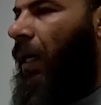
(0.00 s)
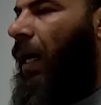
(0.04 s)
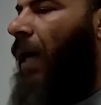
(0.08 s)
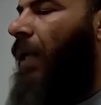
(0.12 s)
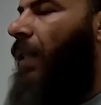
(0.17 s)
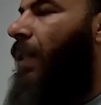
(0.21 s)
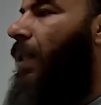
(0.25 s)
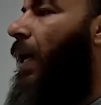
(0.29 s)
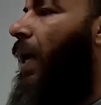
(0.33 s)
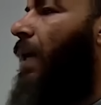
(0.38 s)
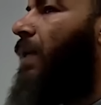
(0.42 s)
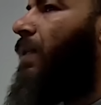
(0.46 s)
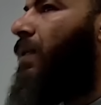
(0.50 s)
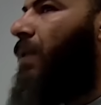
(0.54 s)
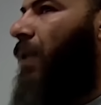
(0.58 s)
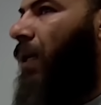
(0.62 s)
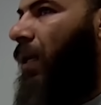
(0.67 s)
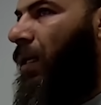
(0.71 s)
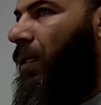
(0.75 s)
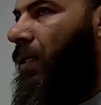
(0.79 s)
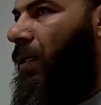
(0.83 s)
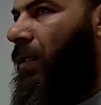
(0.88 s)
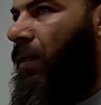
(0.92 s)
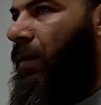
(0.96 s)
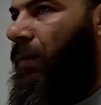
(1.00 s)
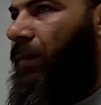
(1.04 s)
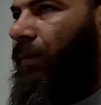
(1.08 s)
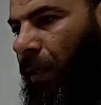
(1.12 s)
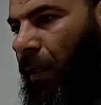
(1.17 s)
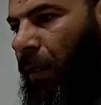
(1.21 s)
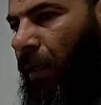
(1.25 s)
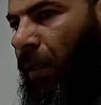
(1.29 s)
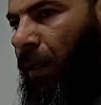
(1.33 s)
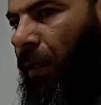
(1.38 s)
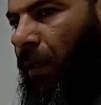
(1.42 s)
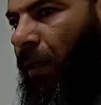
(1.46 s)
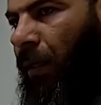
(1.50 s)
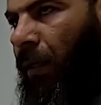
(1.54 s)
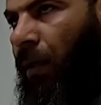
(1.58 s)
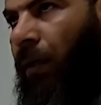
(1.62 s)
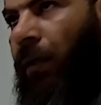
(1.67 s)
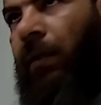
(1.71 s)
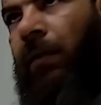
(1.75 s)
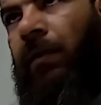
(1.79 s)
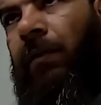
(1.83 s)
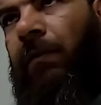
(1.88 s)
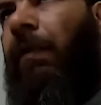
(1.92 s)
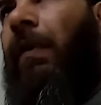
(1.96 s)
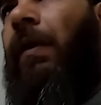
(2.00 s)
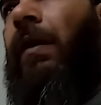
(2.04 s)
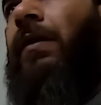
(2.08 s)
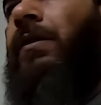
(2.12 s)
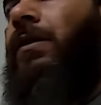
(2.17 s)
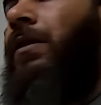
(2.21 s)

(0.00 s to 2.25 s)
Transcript: really governing Syria. So